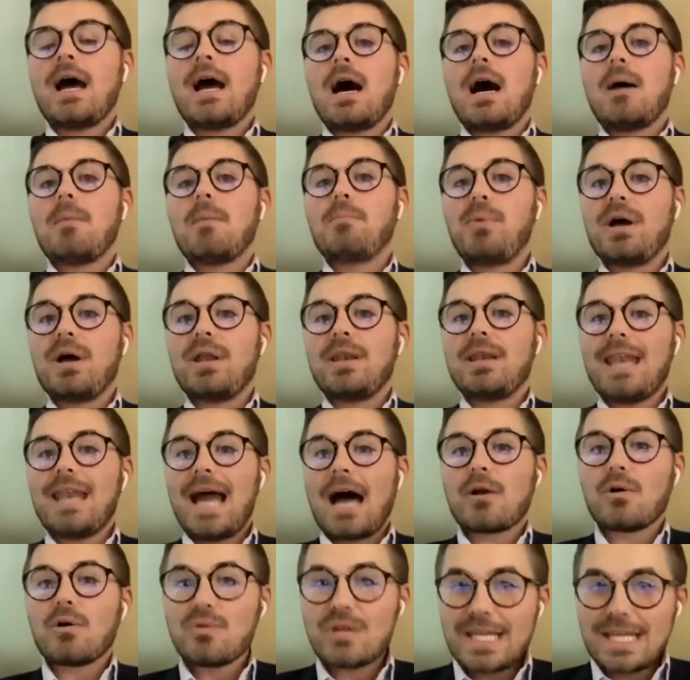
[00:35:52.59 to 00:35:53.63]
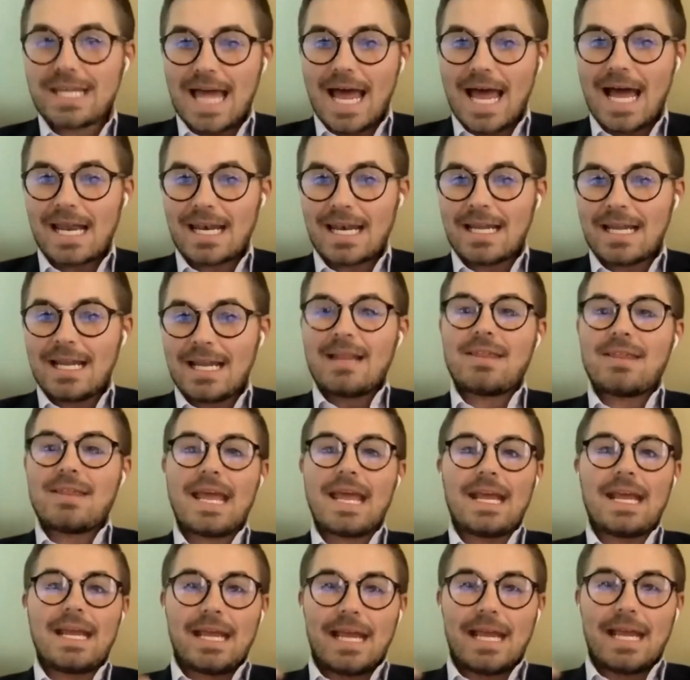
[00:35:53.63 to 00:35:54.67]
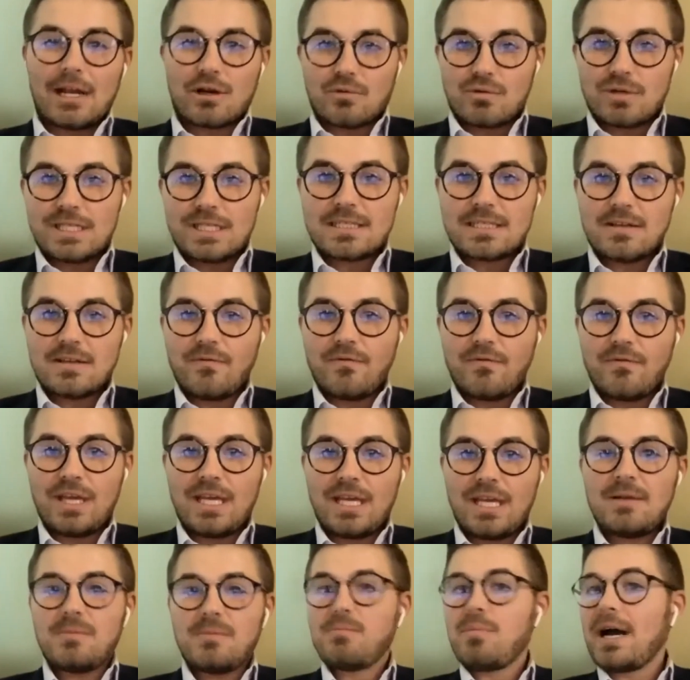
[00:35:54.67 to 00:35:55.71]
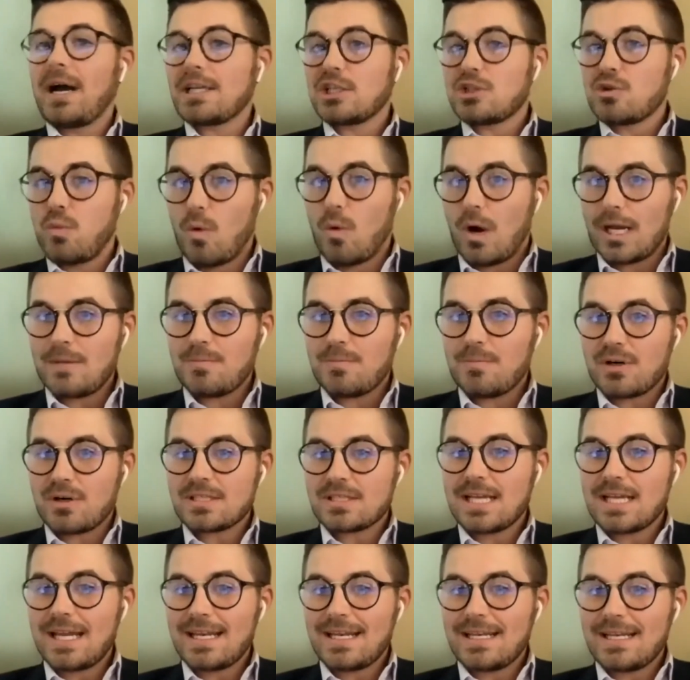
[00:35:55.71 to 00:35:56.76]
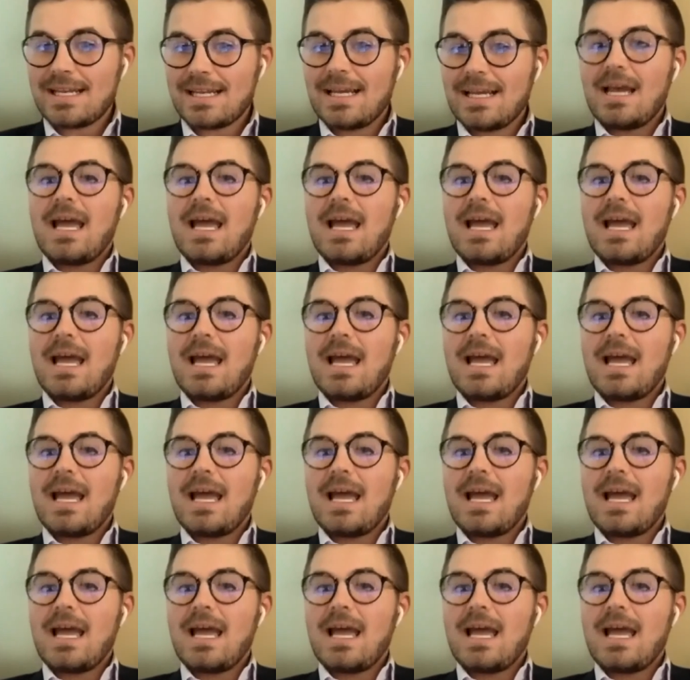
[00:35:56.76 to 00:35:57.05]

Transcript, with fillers: Uh, but not only that, they increased the fee by 20%.